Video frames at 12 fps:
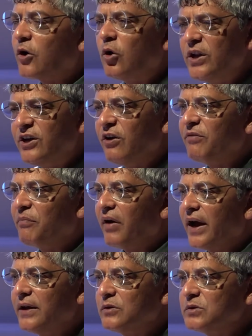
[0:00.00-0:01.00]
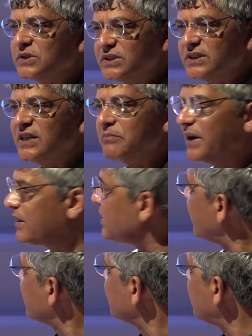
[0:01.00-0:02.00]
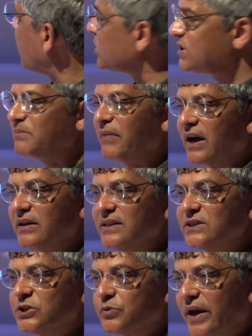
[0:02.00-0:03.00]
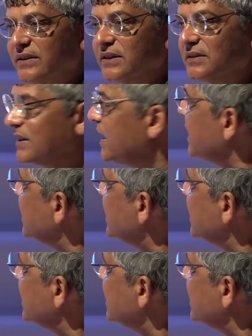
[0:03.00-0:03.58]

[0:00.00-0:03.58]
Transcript: a colleague of mine, who's a senior medical anthropologist, Marilyn Strathern,